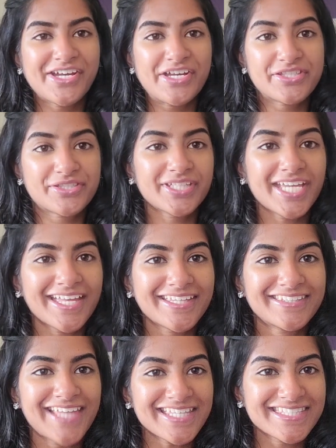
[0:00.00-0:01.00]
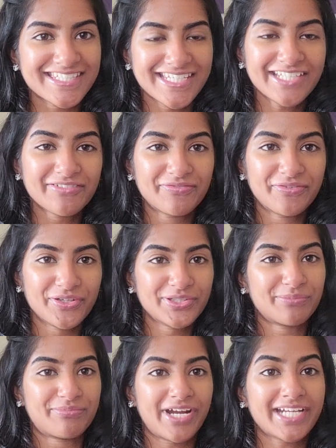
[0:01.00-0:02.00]
So yeah, that's it for
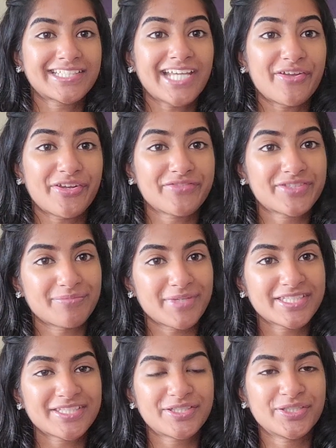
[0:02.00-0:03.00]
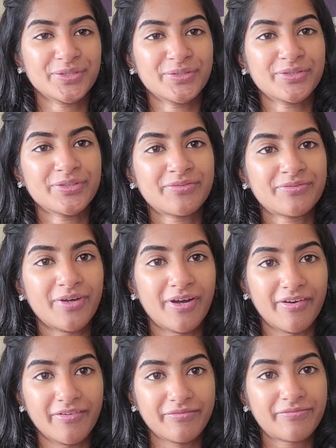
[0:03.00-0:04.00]
the breakdown of semester 2
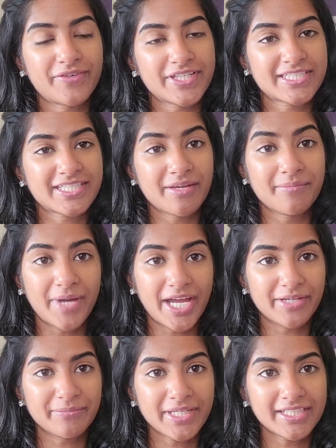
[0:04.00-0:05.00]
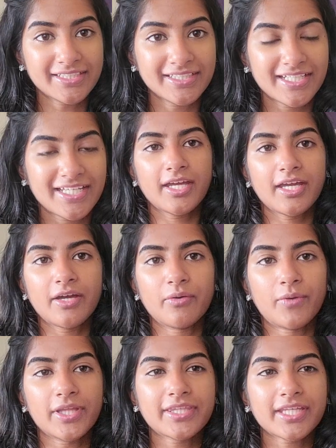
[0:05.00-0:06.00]
of first year biomed.
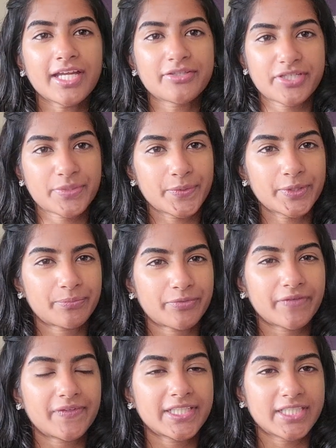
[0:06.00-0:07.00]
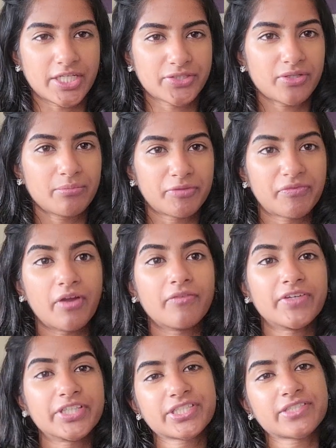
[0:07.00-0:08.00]
One thing I just want to briefly touch on before I
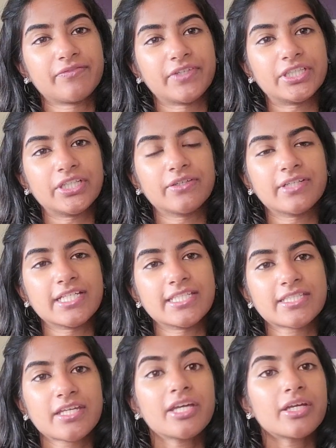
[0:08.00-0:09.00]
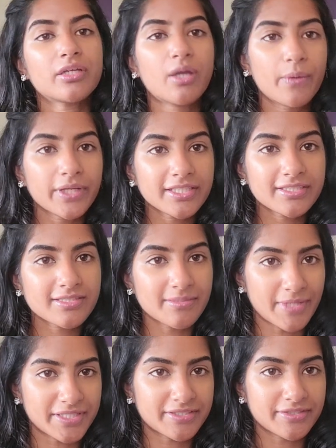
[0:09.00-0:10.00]
finish the video is going into
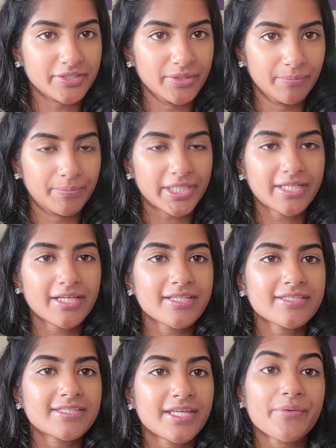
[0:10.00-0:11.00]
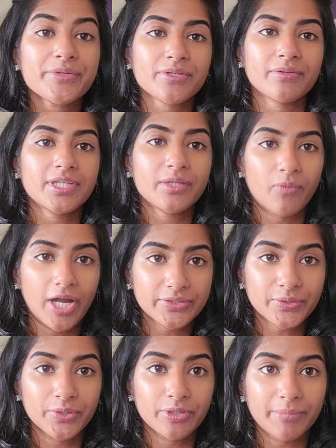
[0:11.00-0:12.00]
semester 2, because there was only one
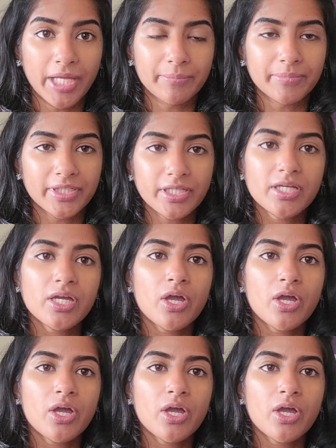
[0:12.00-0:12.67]
core paper,